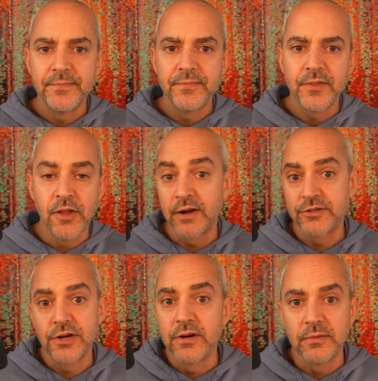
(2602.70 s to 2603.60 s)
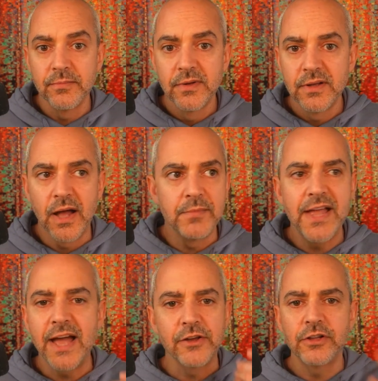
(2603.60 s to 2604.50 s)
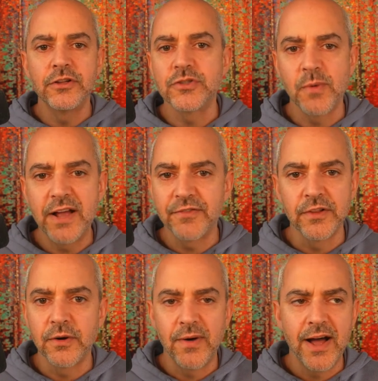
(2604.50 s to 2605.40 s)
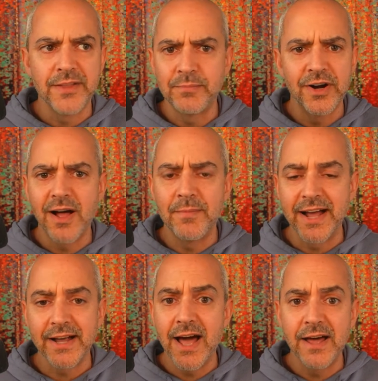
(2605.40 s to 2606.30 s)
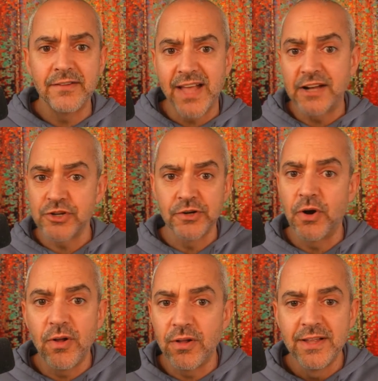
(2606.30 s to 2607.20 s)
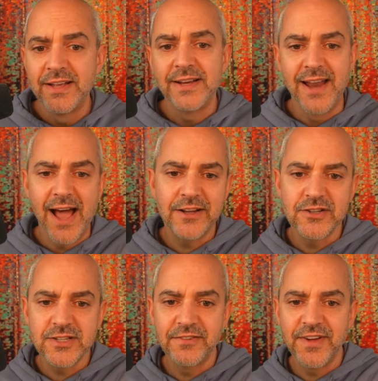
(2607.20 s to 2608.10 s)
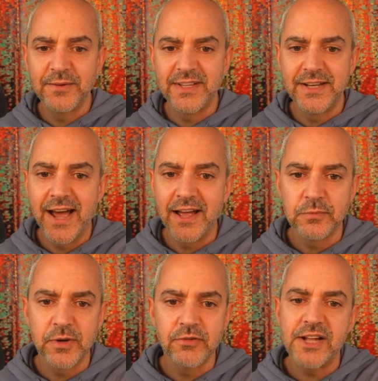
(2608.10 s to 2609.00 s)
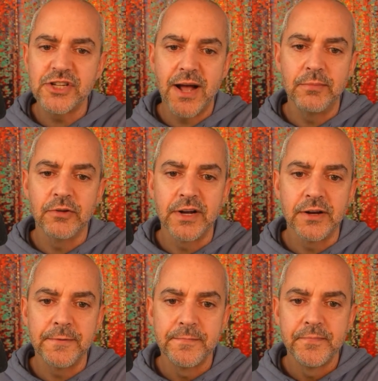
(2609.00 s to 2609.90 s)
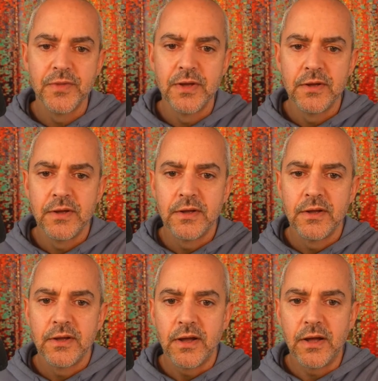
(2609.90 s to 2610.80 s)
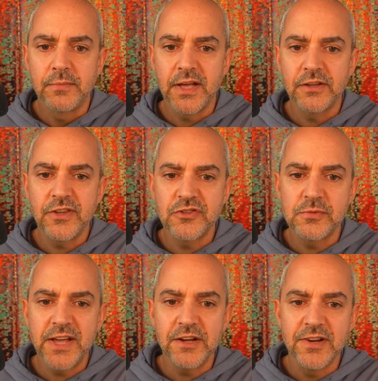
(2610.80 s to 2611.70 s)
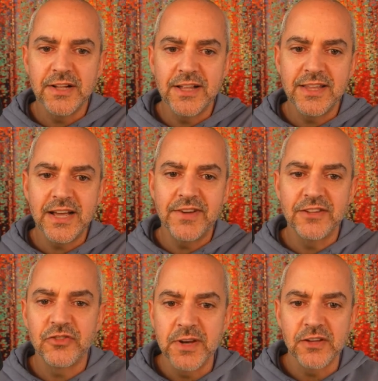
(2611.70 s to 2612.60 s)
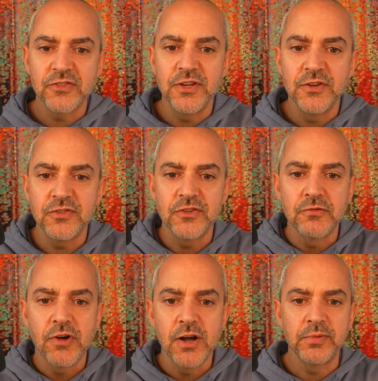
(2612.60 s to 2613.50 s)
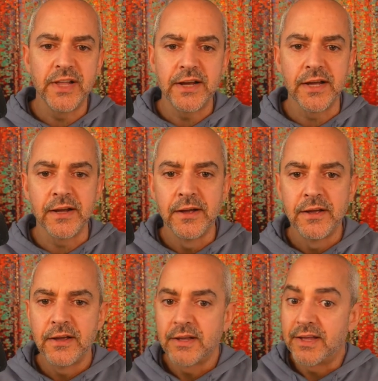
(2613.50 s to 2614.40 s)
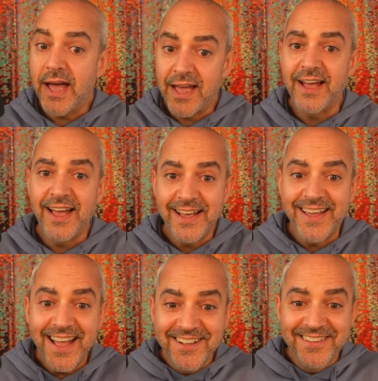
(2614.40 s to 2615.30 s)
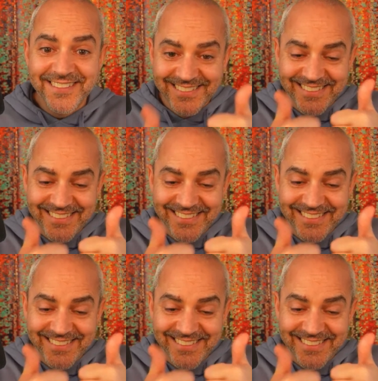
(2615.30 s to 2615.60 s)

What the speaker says: long-term. I mean, yeah, you could lose weight for a little while and then put it all back on. If that's your goal, knock yourself out with the diets. But great job, Lorena. Gail says, you make it real. I think I've had so many excuses and wrong planning. Yeah, Gail,